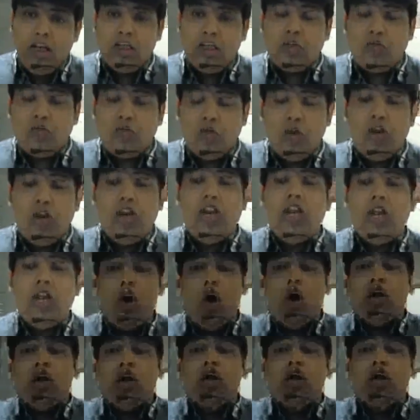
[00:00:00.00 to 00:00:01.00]
It is
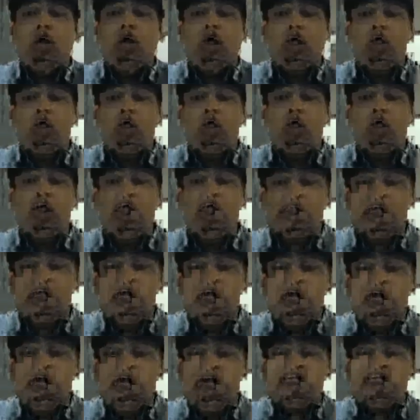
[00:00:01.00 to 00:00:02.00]
fully on your
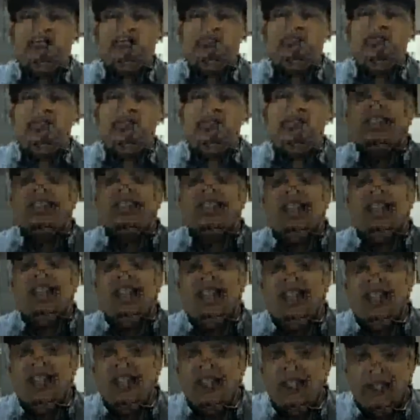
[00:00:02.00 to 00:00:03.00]
knowledge,
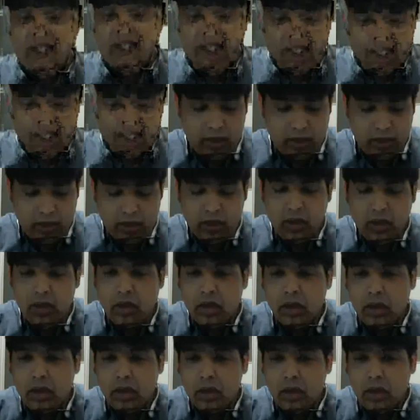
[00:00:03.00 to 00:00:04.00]
experience, and
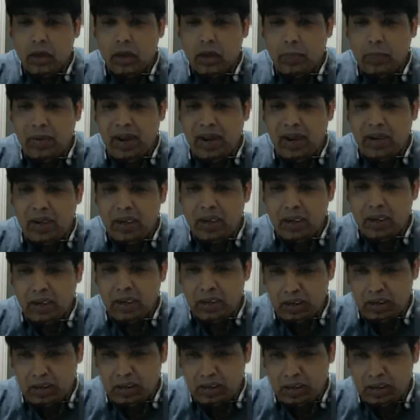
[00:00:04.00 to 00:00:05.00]

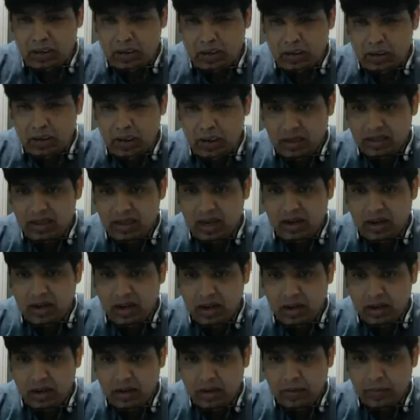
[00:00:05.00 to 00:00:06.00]
practices. Is
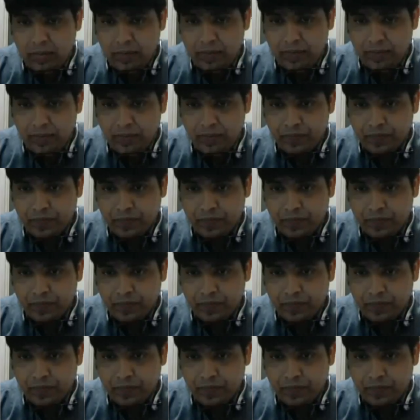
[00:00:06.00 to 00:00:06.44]
that clear?